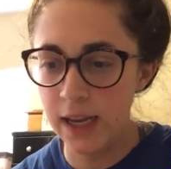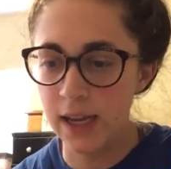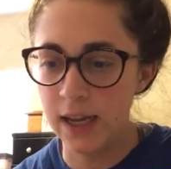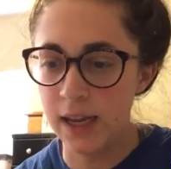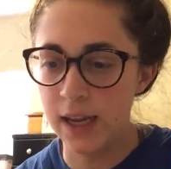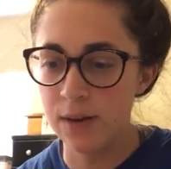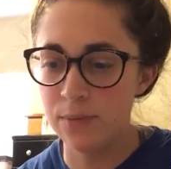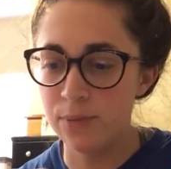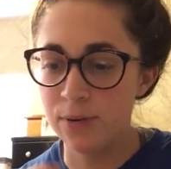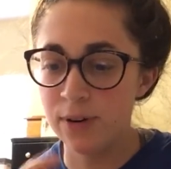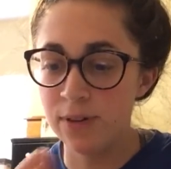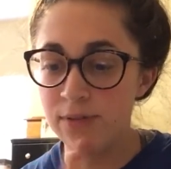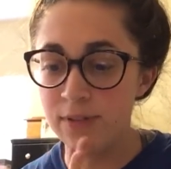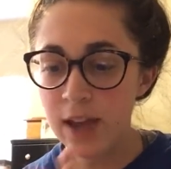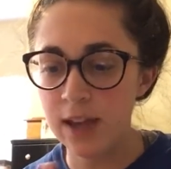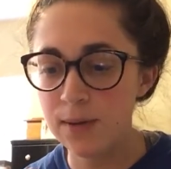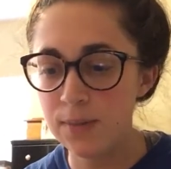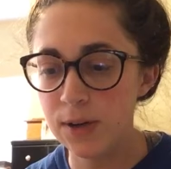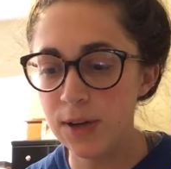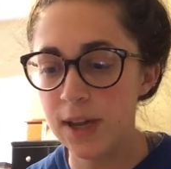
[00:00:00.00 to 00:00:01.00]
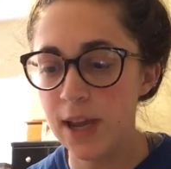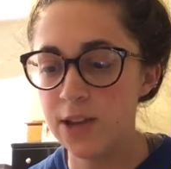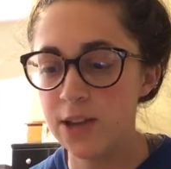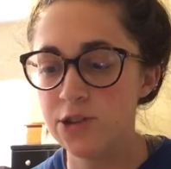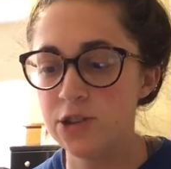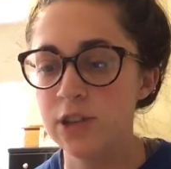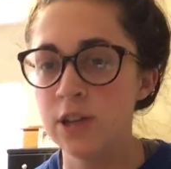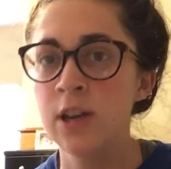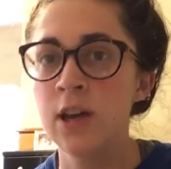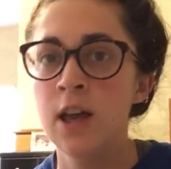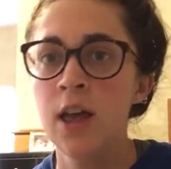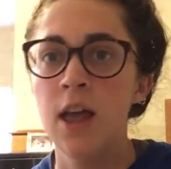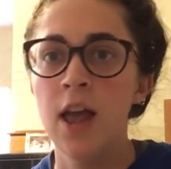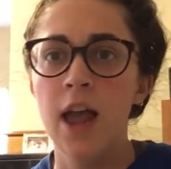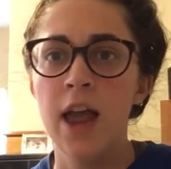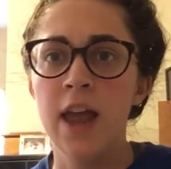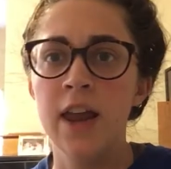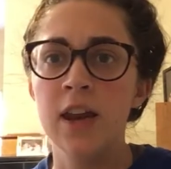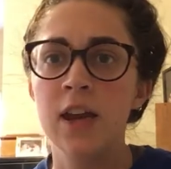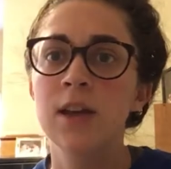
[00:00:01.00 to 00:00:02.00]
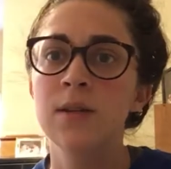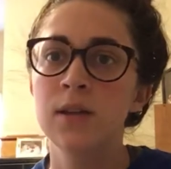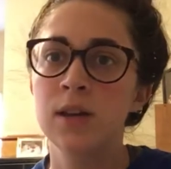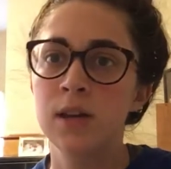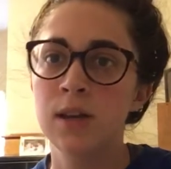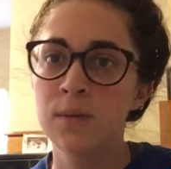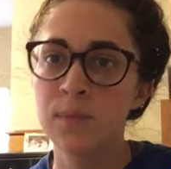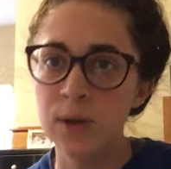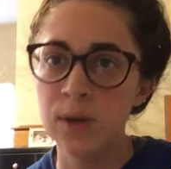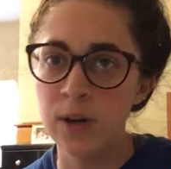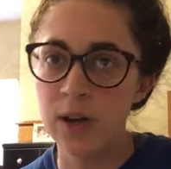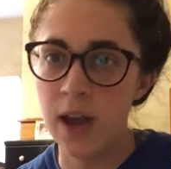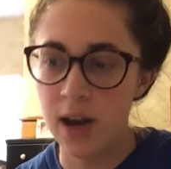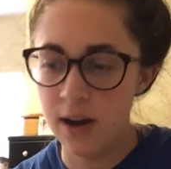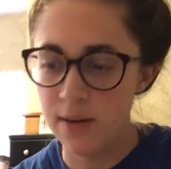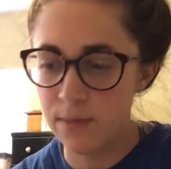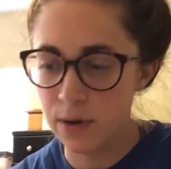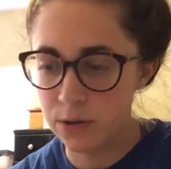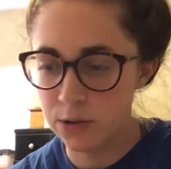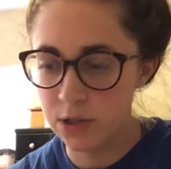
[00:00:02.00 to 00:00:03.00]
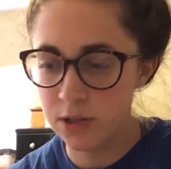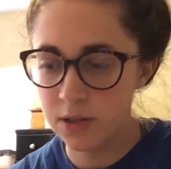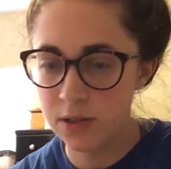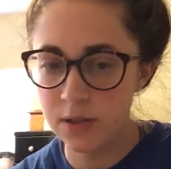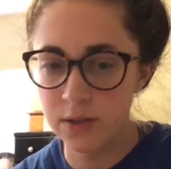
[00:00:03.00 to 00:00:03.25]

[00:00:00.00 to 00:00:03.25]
it can prevent communication, and it can communicate emotions.